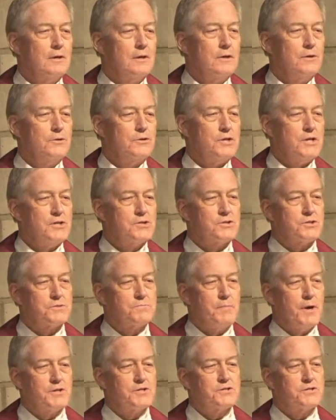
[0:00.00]
Jesus
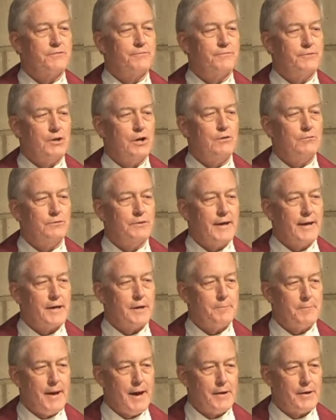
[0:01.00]
must have known that
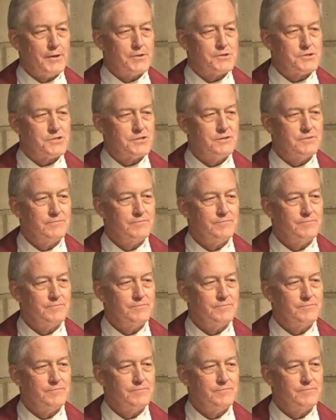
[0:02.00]
about us.